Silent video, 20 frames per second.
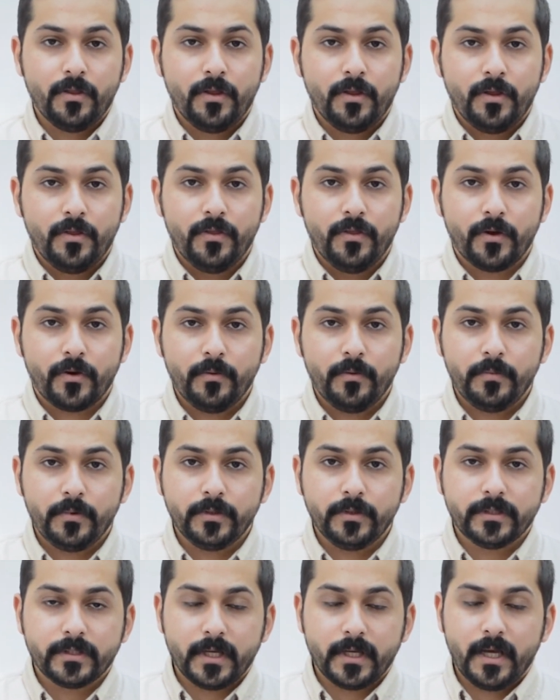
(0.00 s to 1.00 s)
The
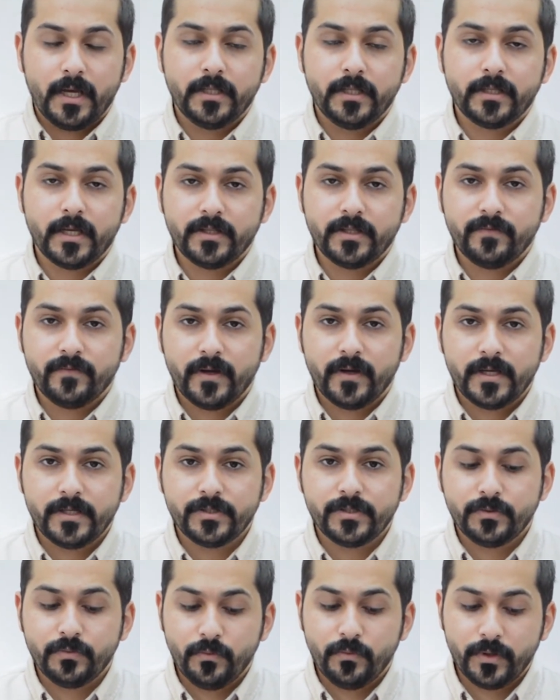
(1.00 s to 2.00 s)
robot and
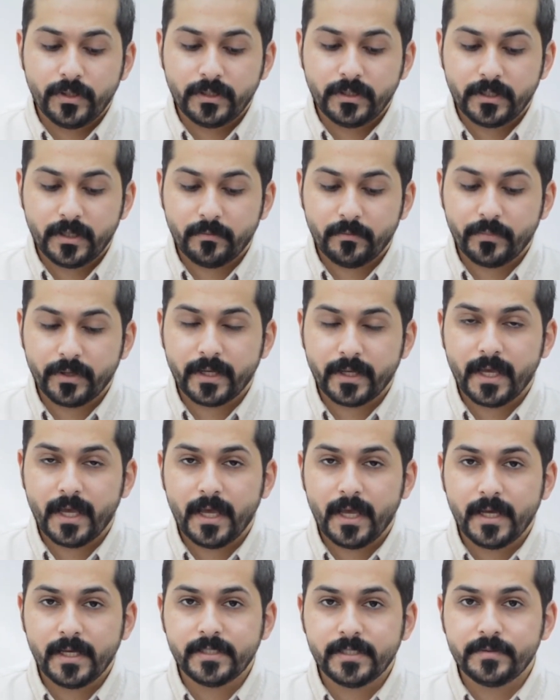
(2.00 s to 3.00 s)
advanced wet dumping
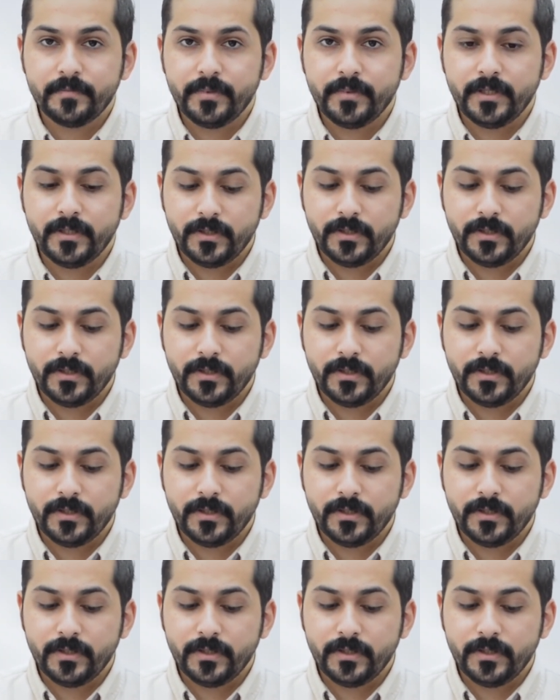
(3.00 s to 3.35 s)
has been